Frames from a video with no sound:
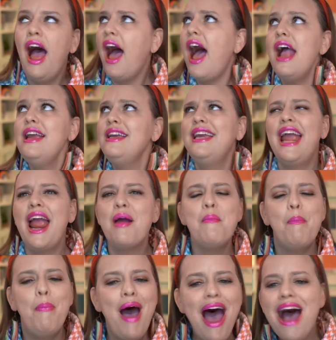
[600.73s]
I
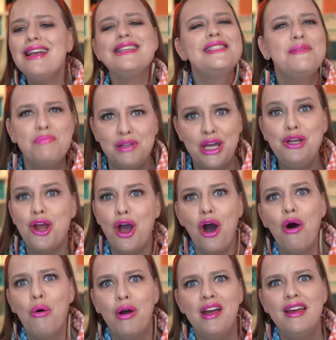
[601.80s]
can't possibly
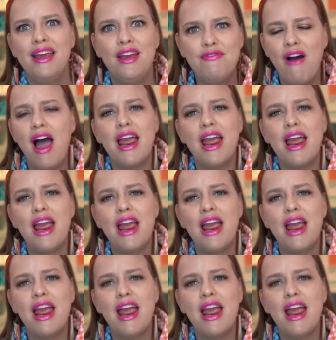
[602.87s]
know if I